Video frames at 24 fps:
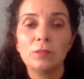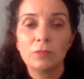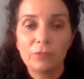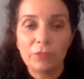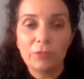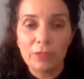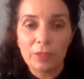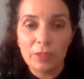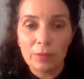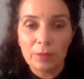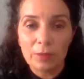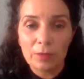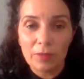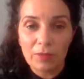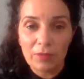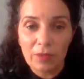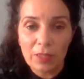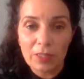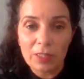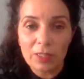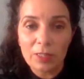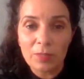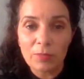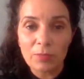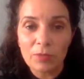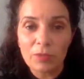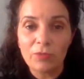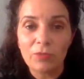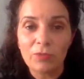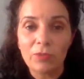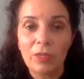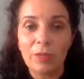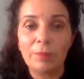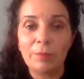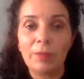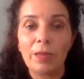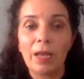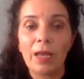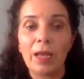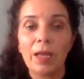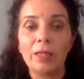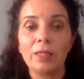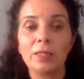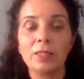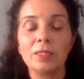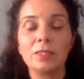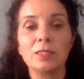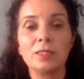for the victims of rape
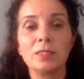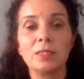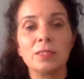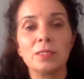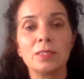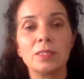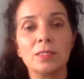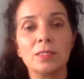gangs.